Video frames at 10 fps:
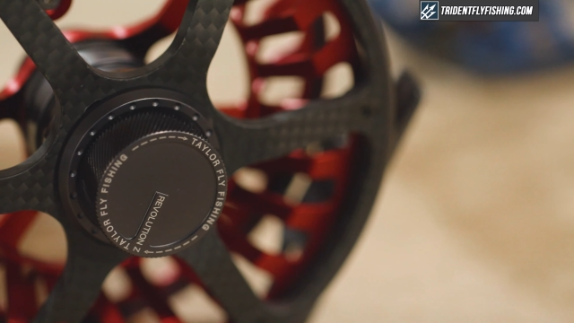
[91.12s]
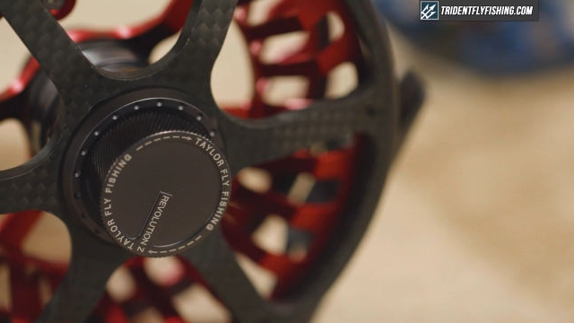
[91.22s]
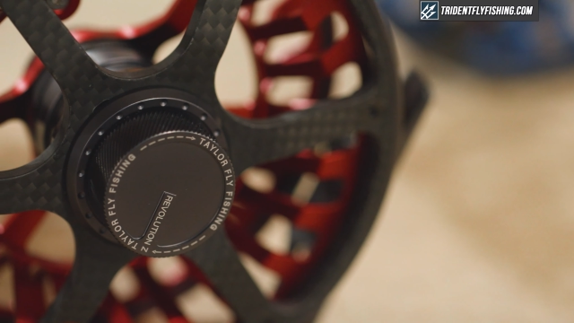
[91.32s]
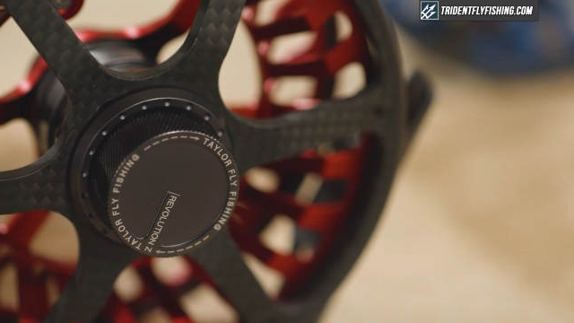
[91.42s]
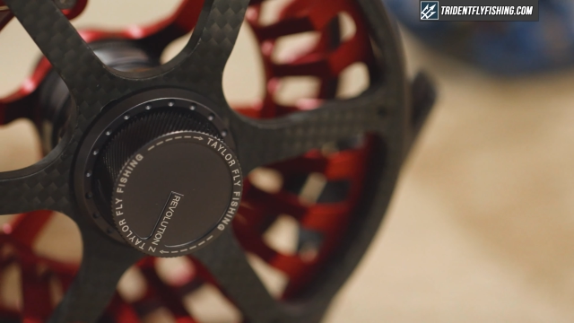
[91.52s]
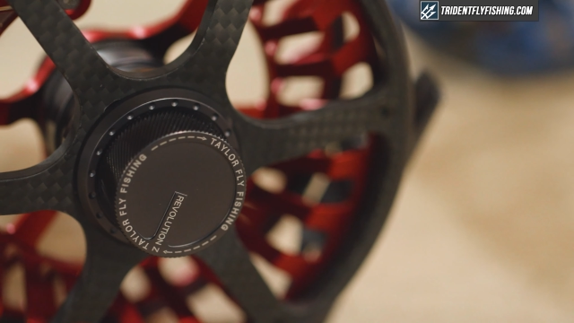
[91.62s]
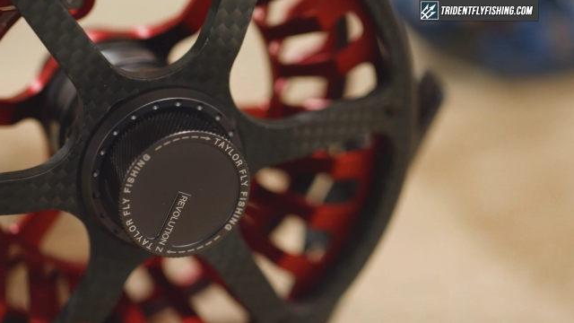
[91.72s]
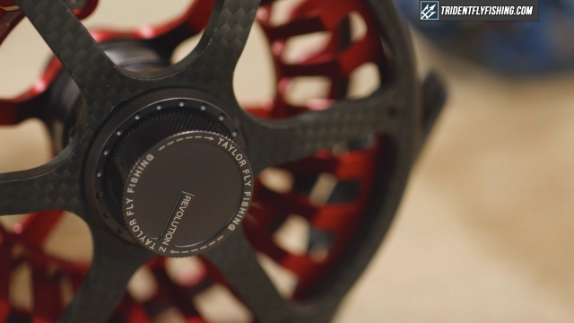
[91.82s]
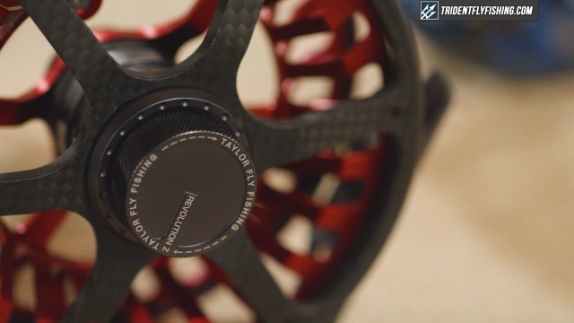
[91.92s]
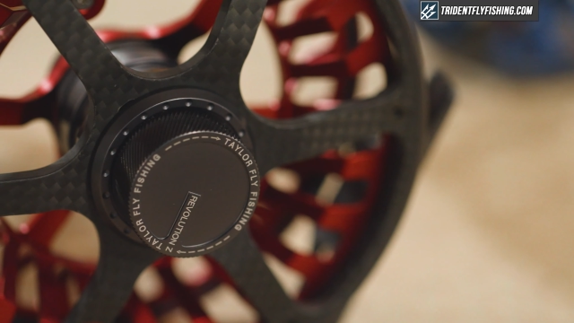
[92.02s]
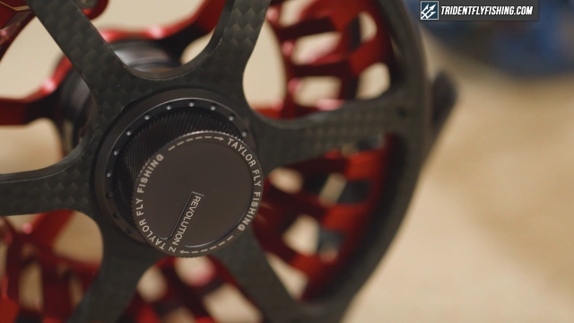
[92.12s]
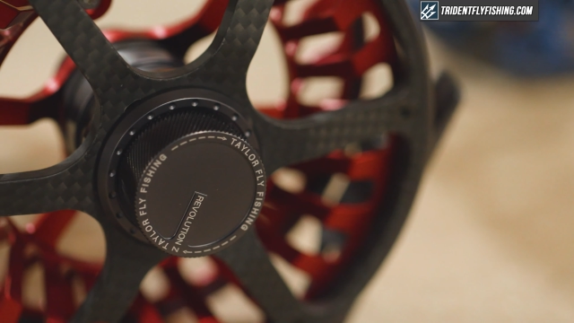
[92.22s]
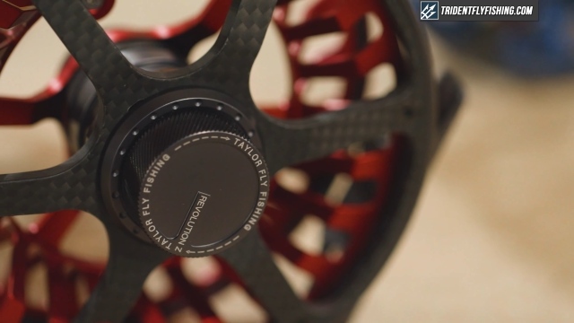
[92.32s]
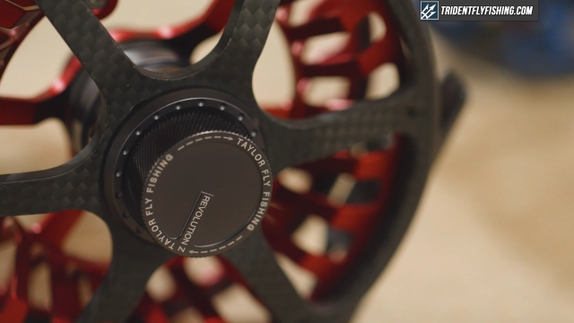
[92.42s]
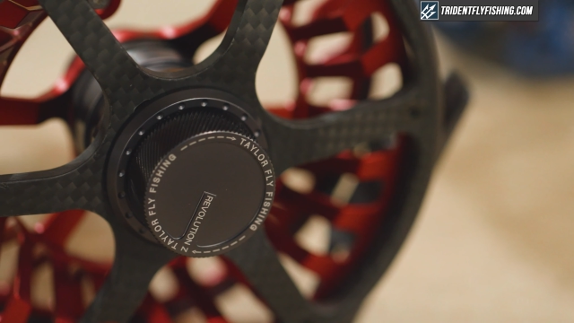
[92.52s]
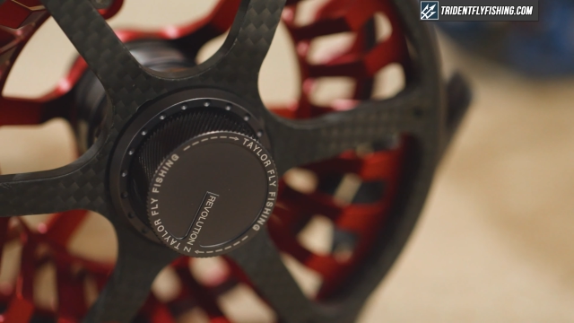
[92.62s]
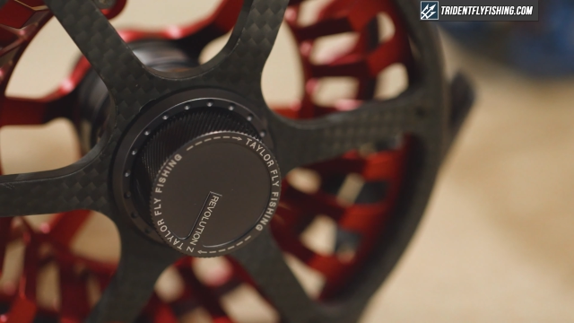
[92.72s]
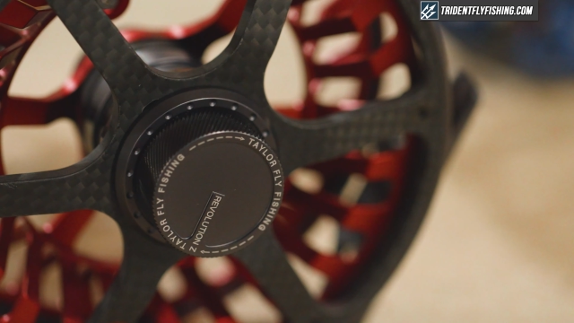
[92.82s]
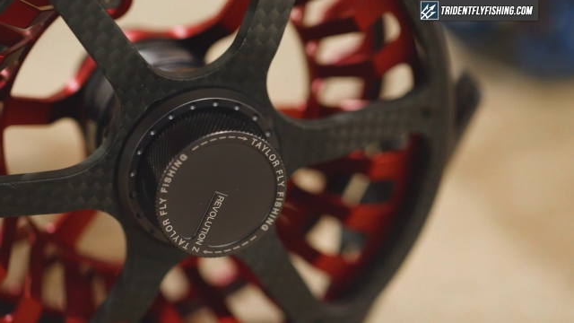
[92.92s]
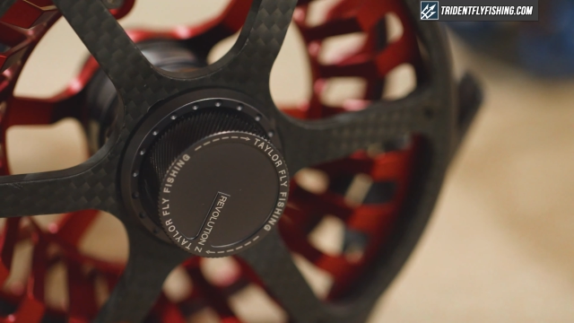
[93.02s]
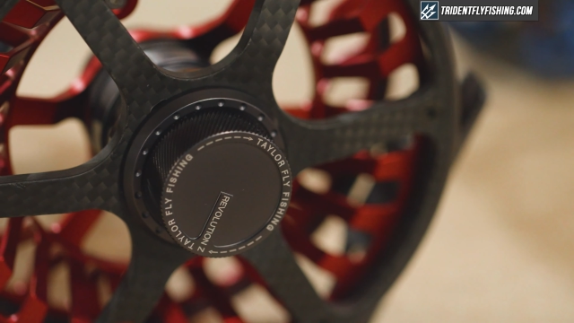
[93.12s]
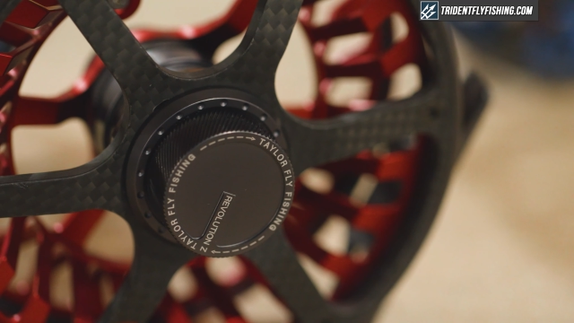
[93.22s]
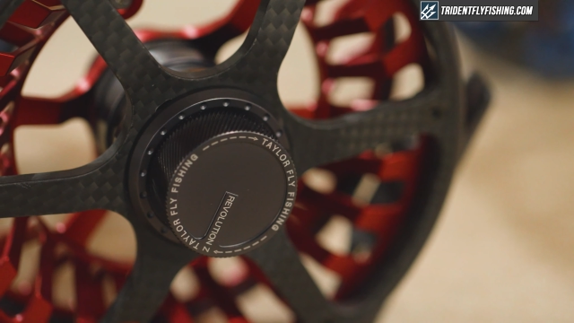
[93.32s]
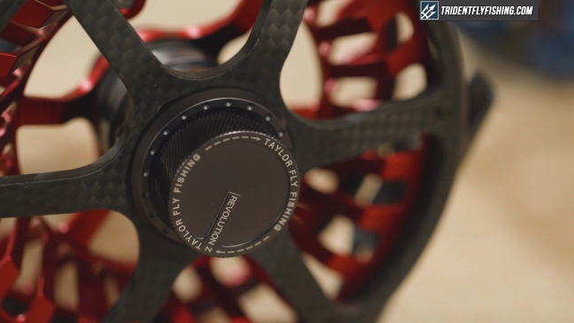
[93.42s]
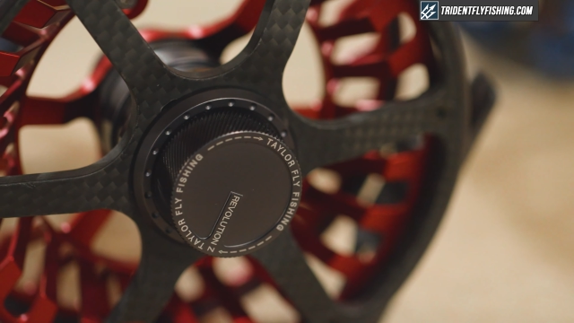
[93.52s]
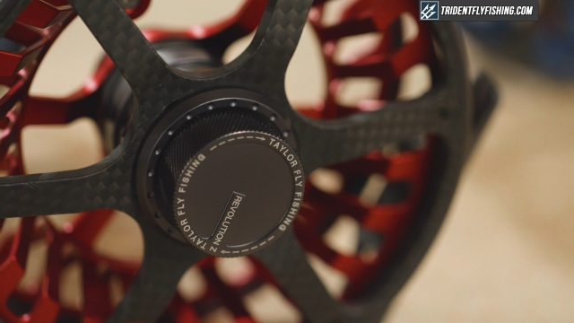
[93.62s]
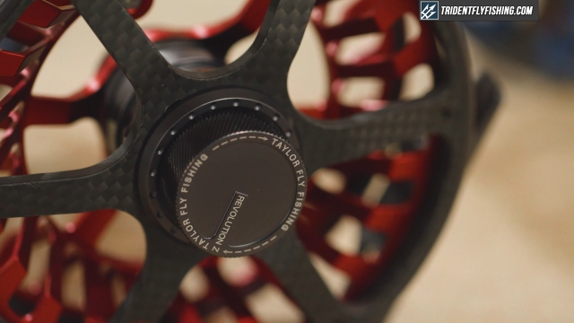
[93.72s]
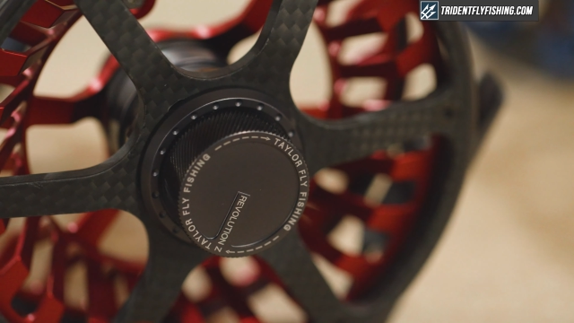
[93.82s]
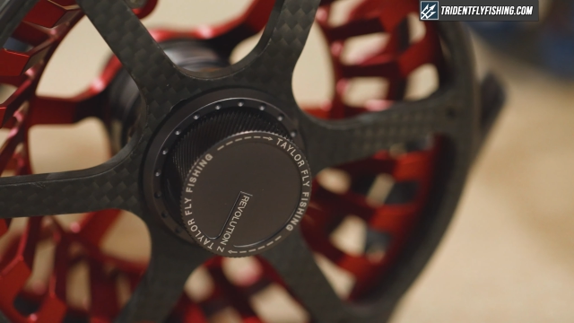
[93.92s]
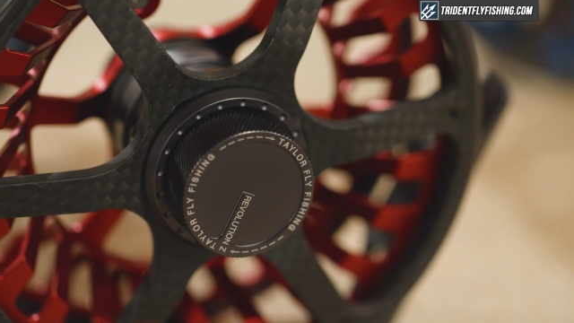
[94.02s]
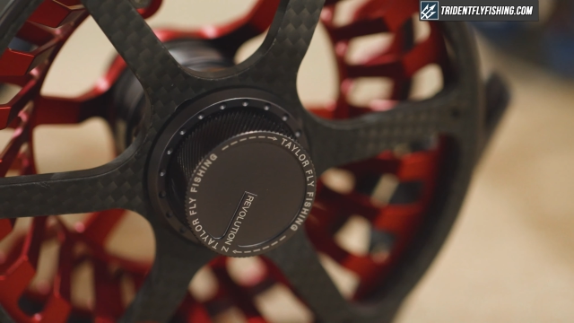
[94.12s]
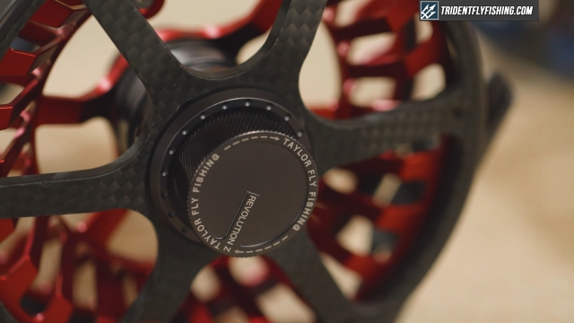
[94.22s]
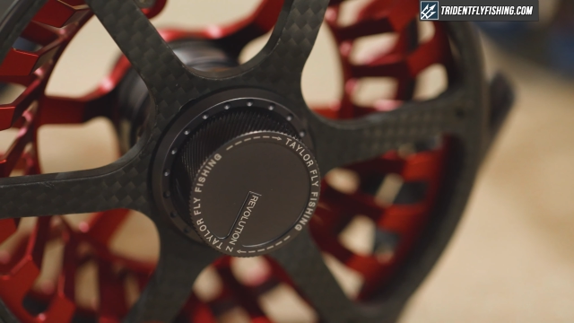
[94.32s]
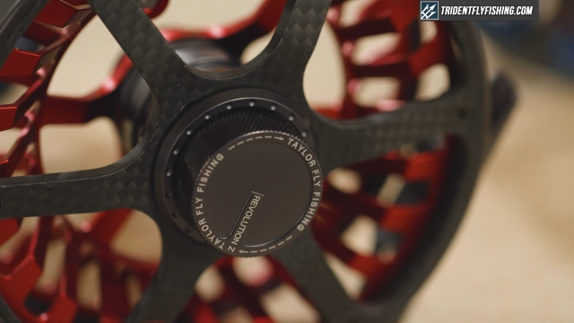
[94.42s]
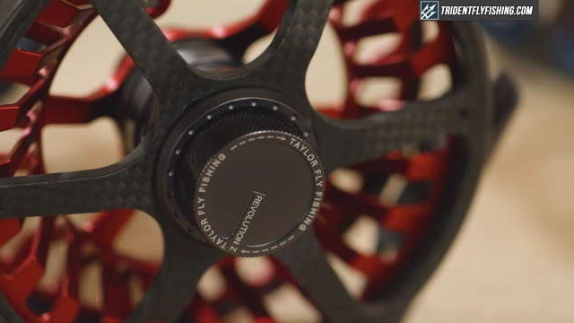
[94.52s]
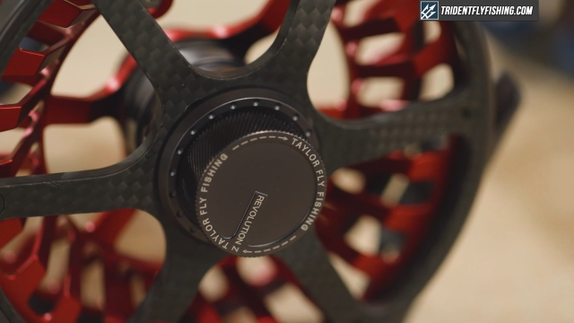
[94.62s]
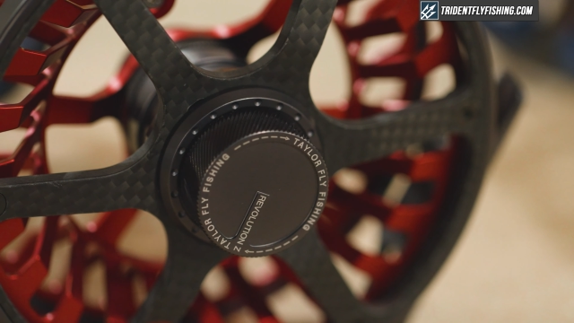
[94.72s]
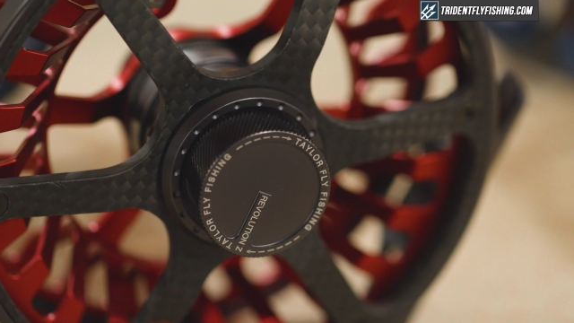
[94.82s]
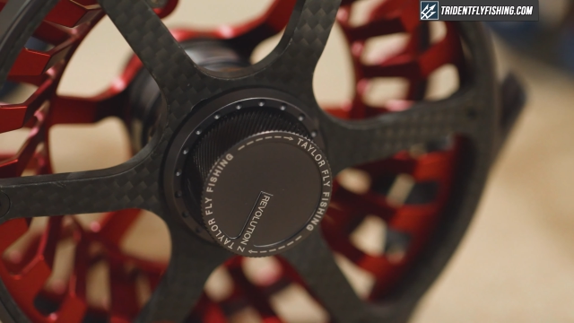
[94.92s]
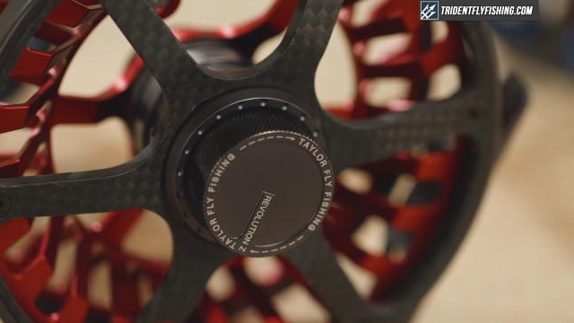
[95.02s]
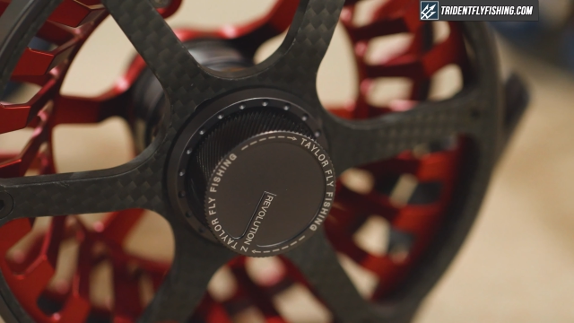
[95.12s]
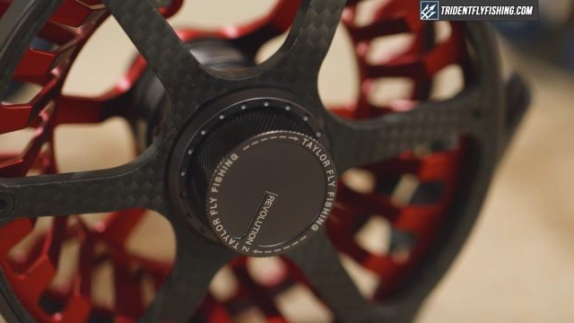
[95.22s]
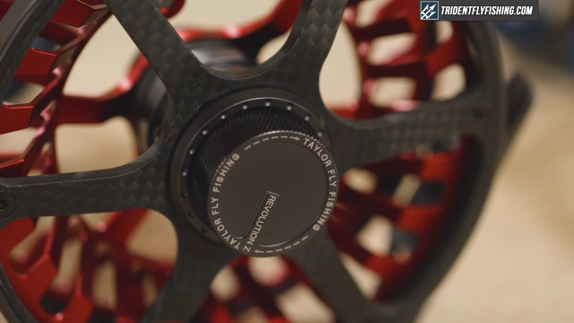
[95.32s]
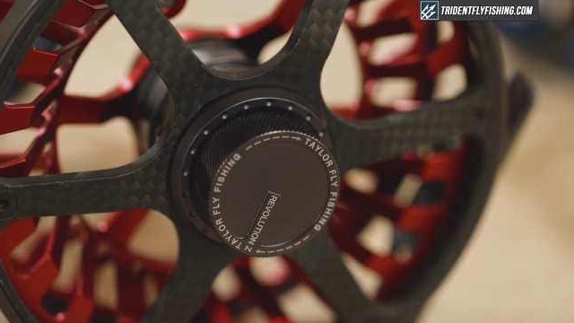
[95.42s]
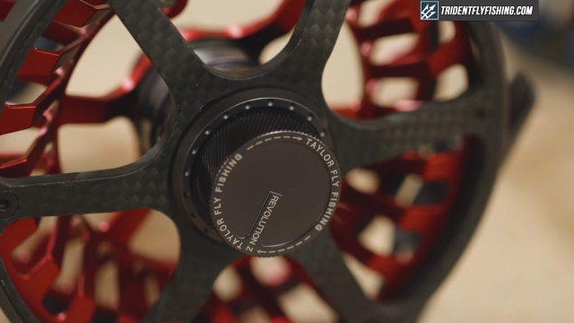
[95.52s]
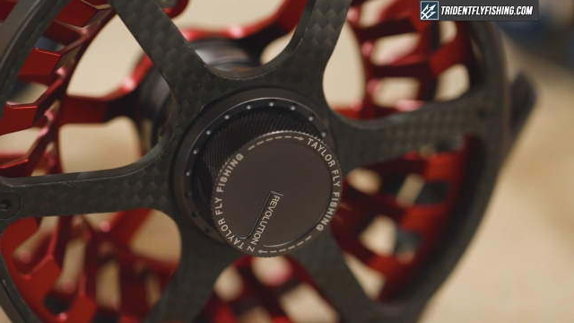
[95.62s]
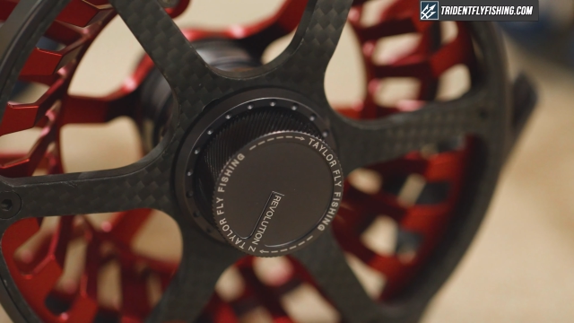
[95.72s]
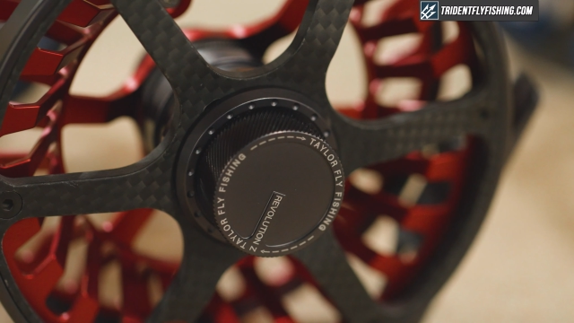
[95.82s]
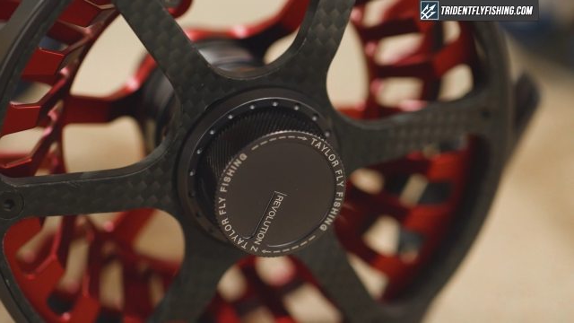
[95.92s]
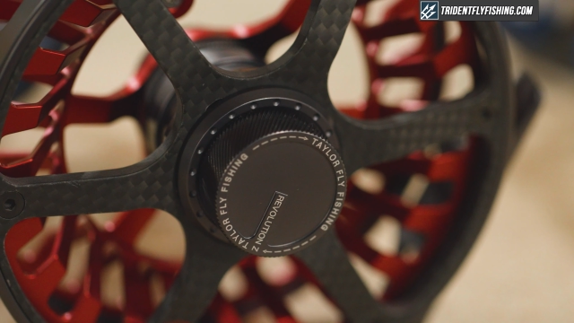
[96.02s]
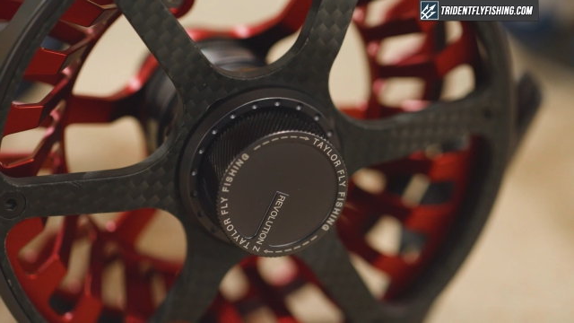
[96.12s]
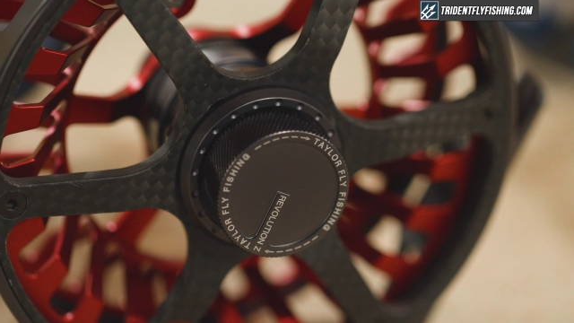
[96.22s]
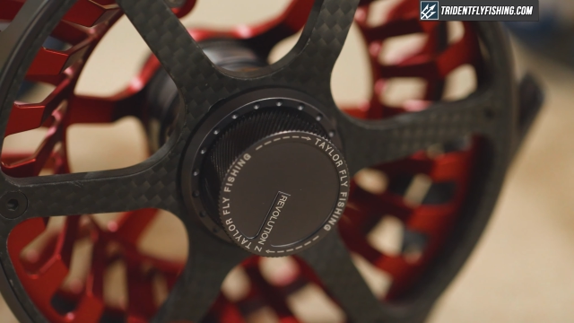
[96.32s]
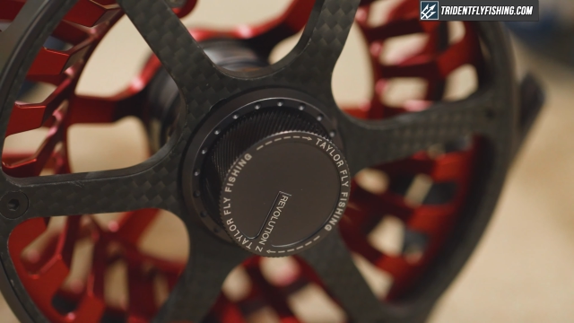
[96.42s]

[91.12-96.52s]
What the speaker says: No face is visible, so there are no lips to read.